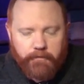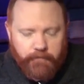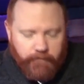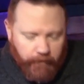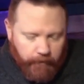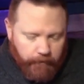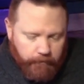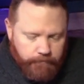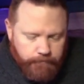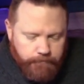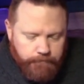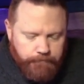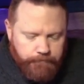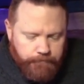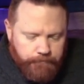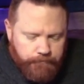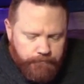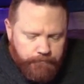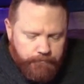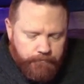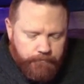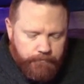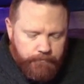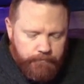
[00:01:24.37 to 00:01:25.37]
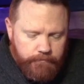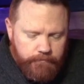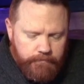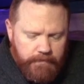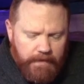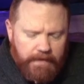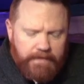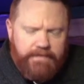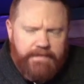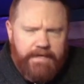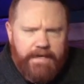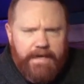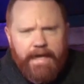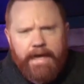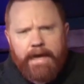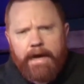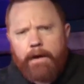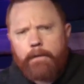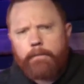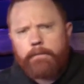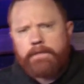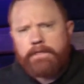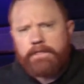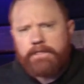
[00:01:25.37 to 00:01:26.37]
So today,
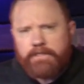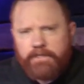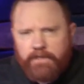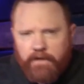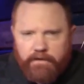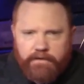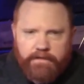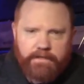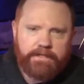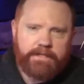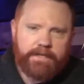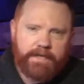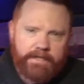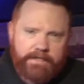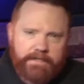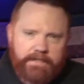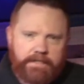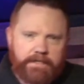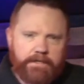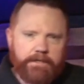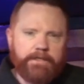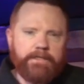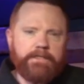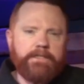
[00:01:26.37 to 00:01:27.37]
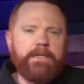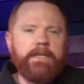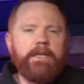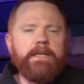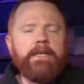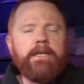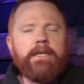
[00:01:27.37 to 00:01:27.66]
I want to start this kind of series